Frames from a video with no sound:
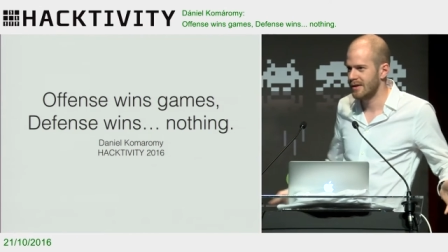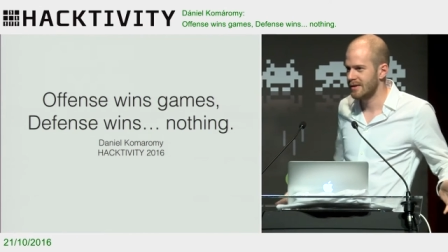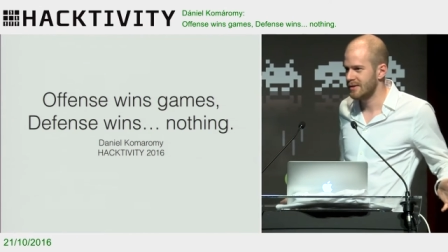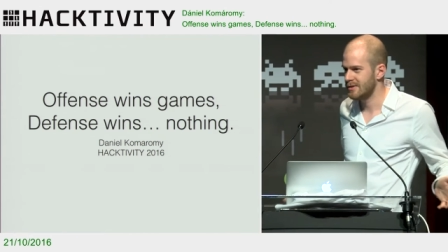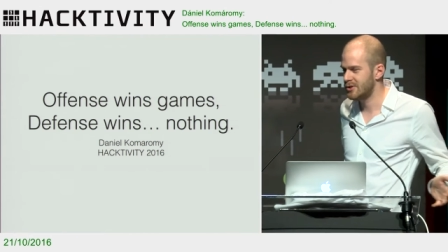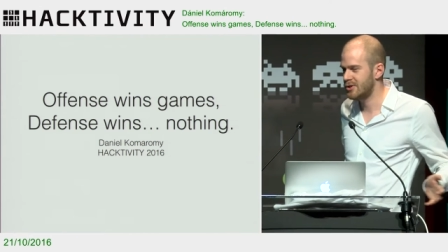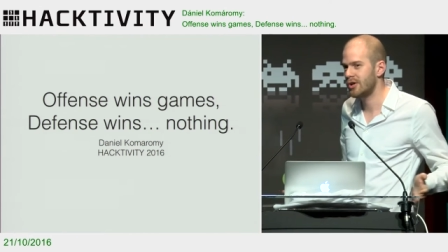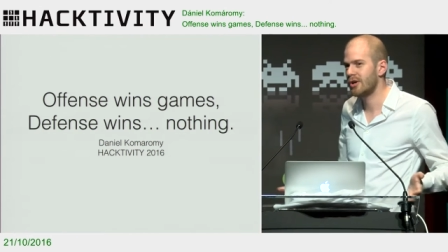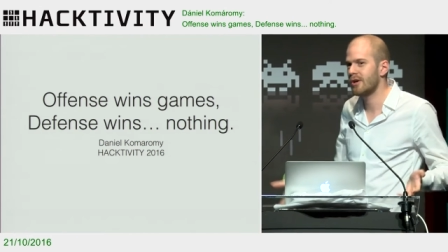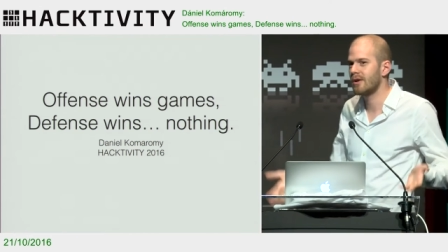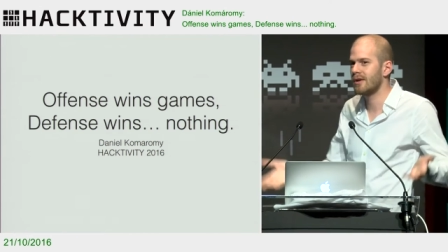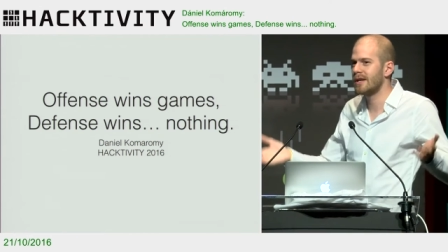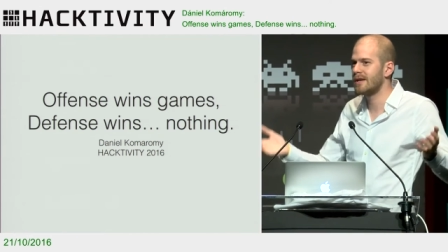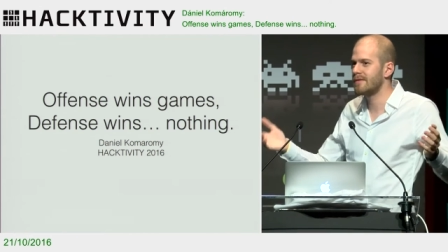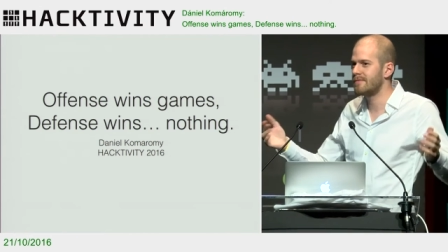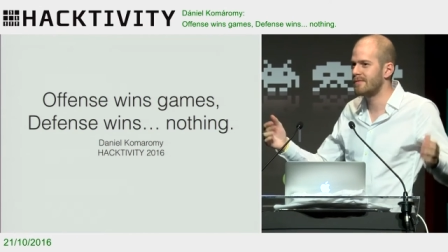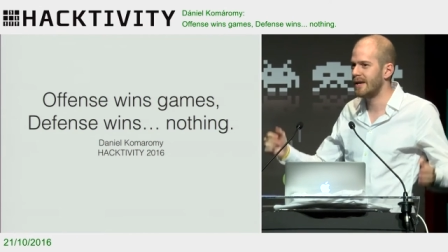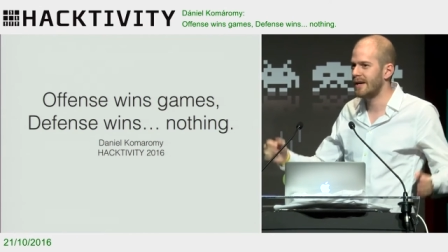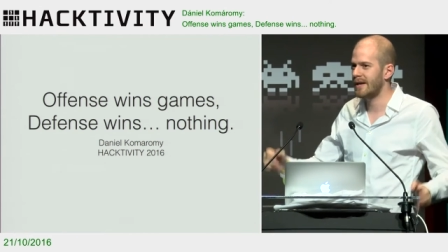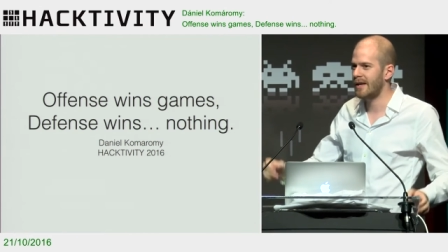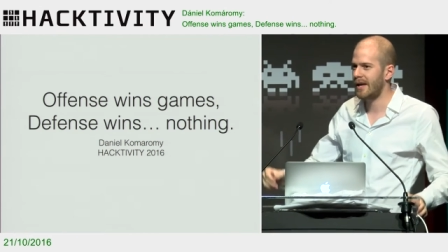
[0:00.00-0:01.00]
Surely
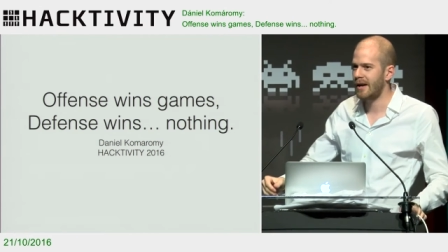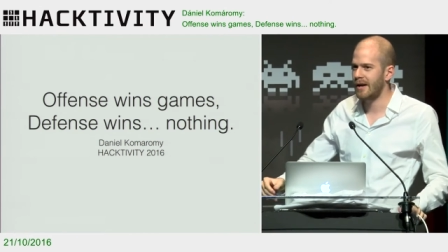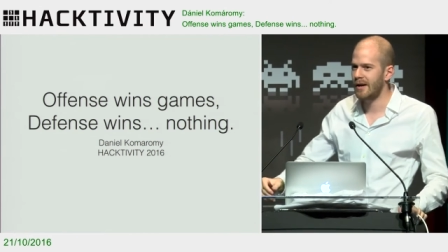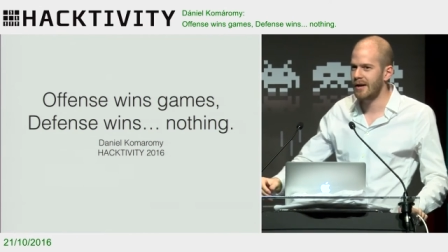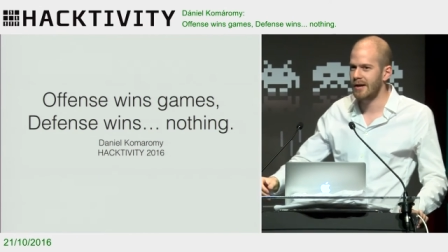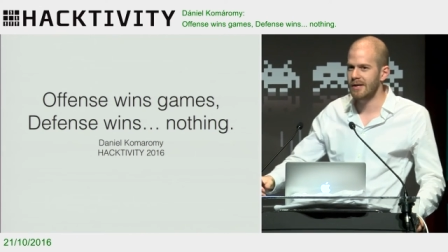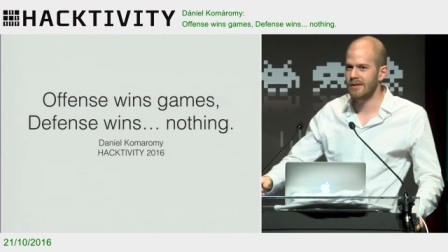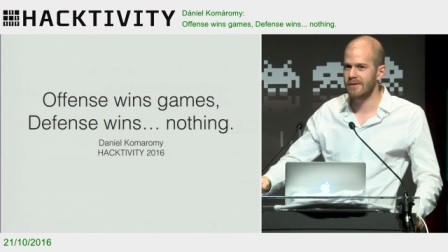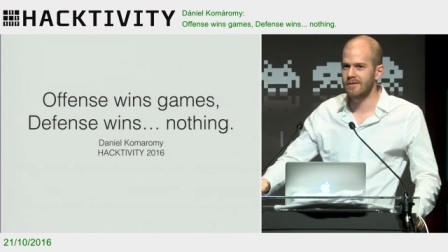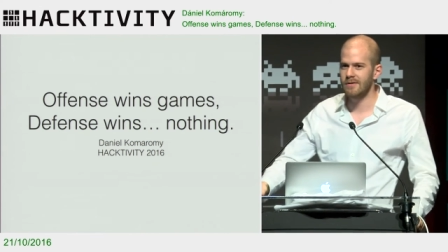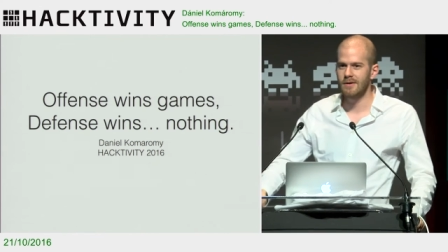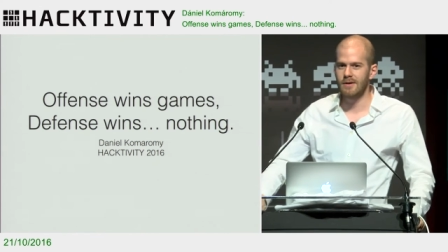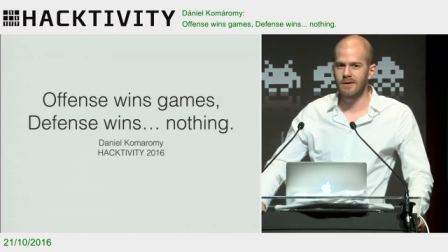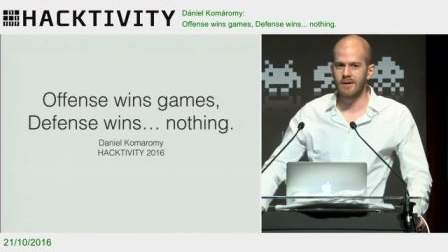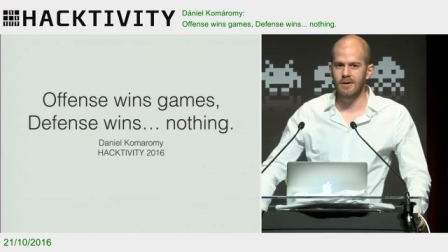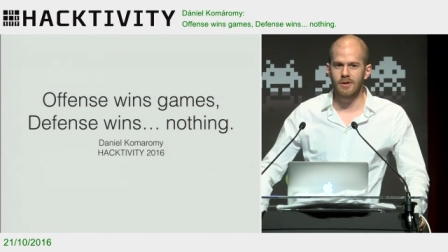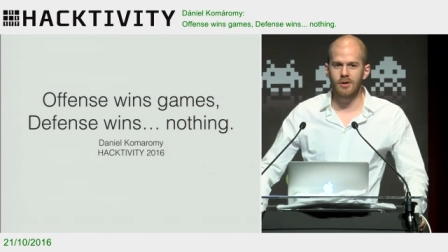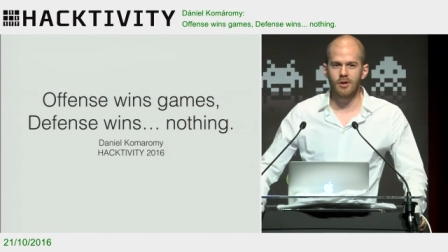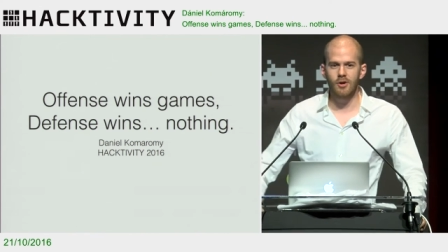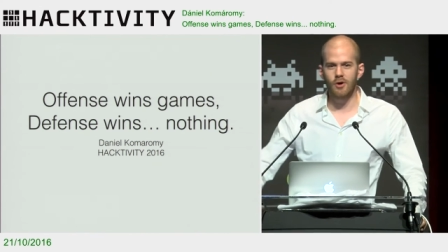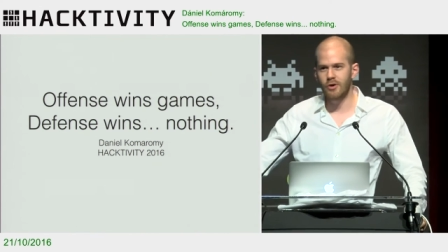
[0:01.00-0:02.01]
if they cared,
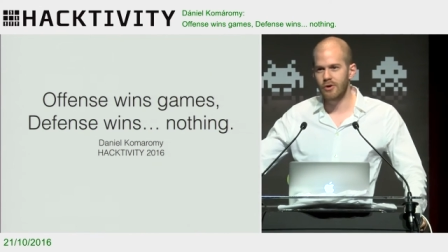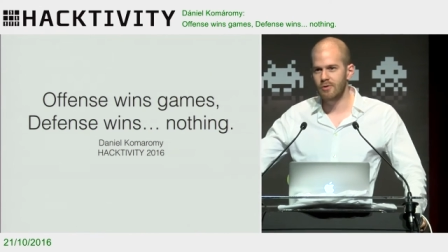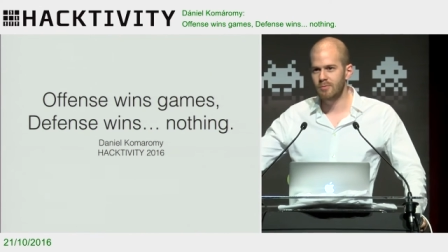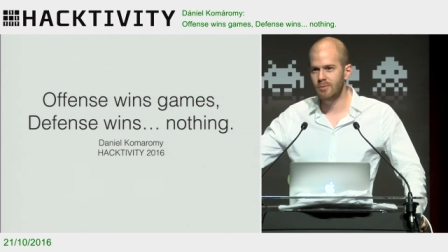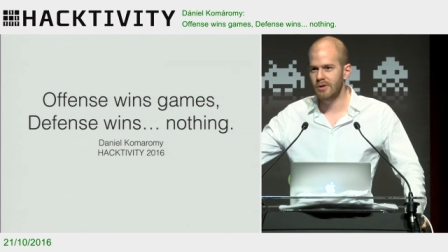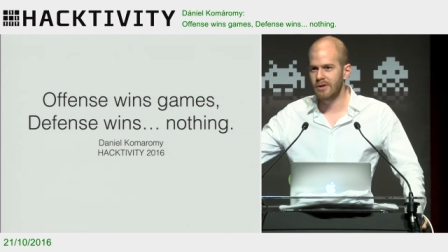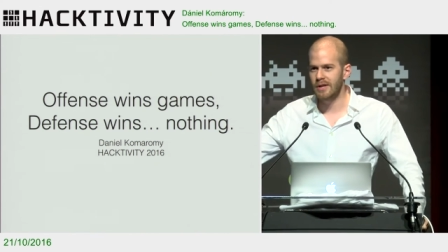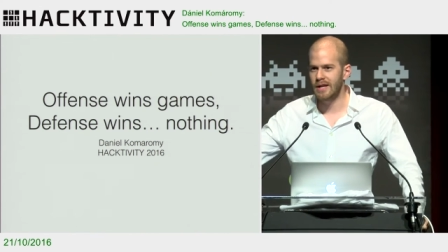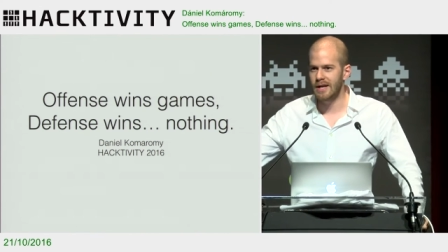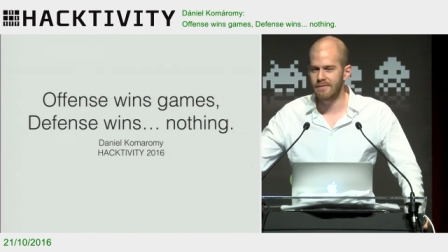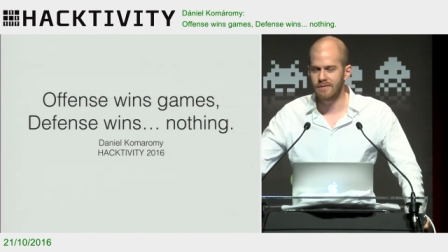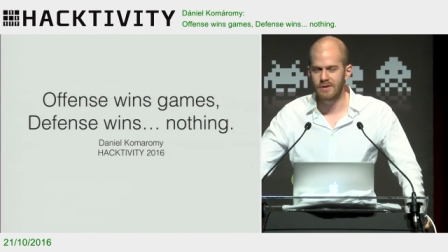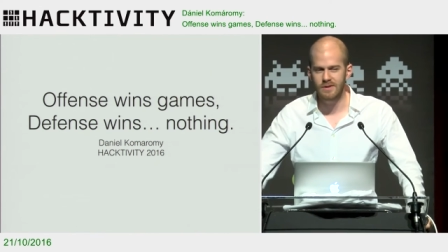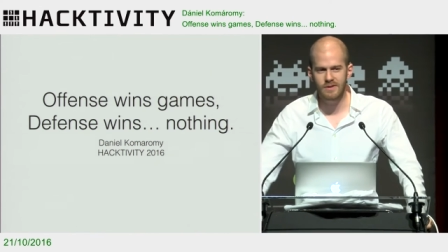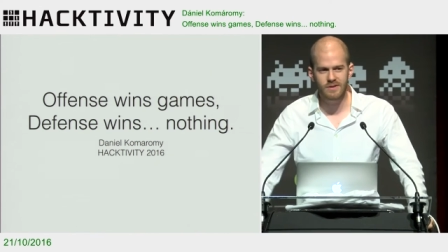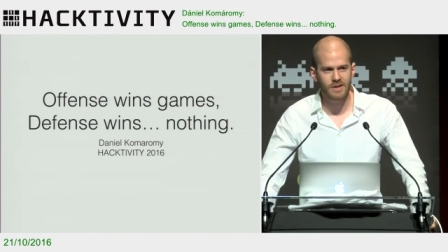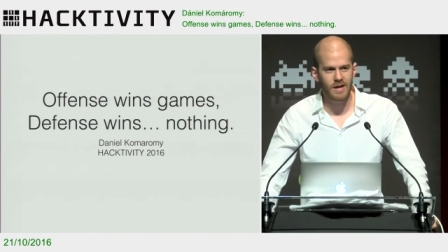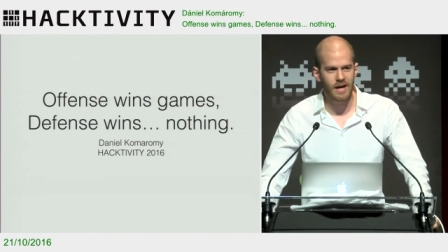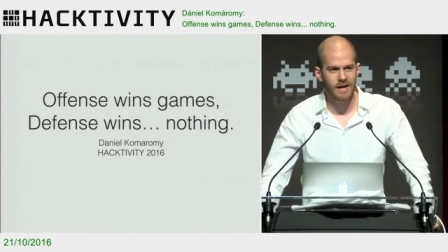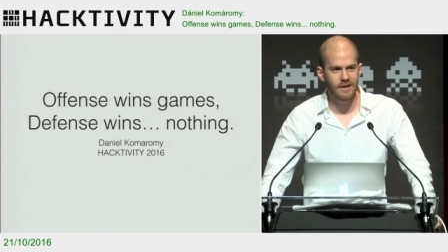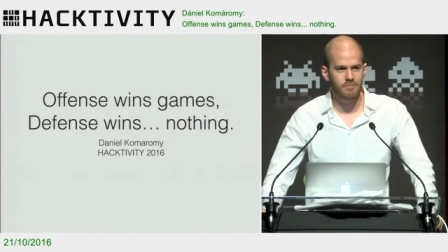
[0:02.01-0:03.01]
you wouldn't have
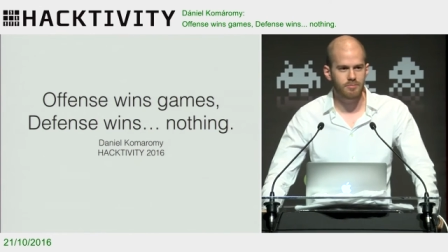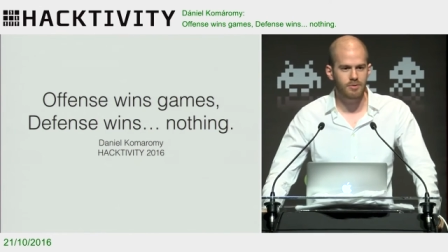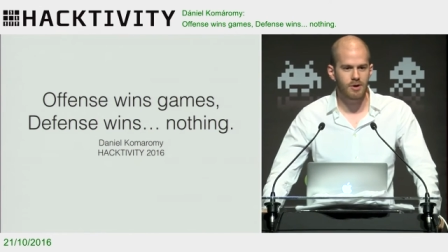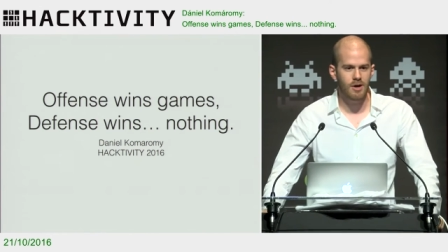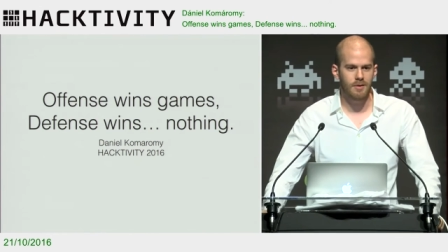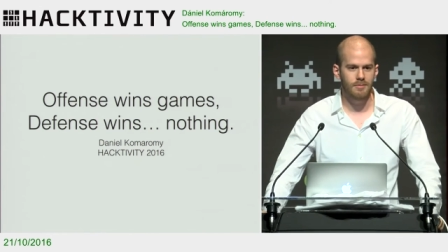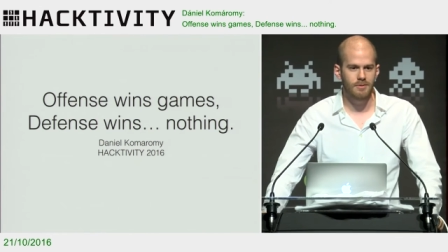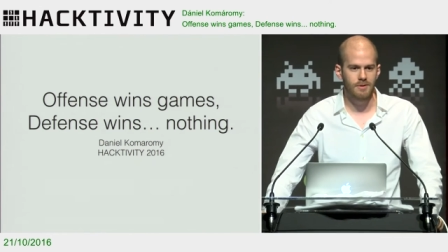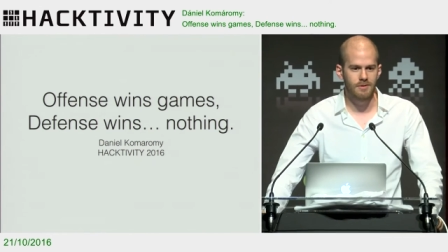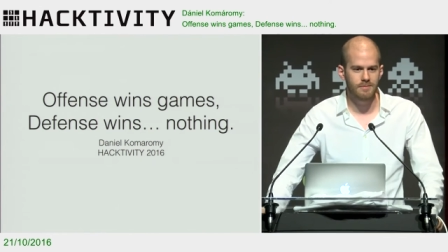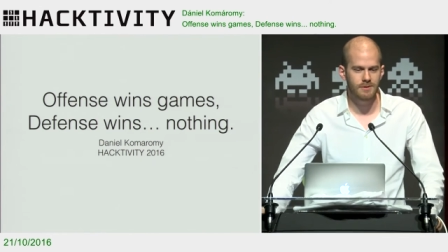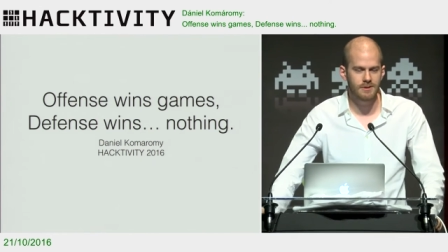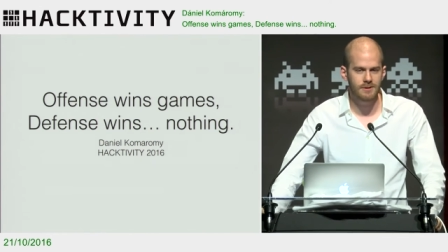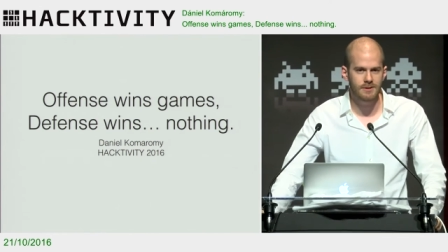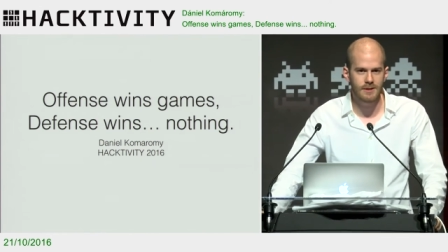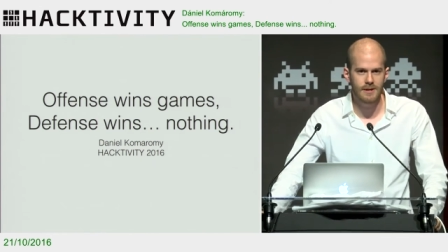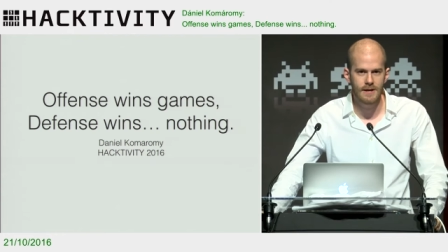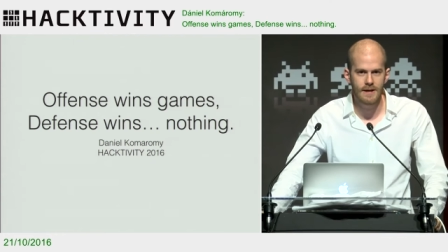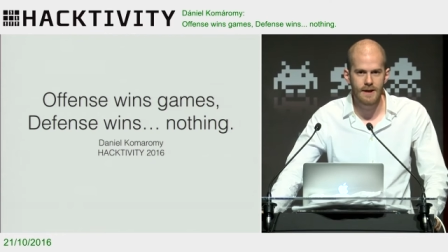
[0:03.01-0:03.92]
these kind of problems.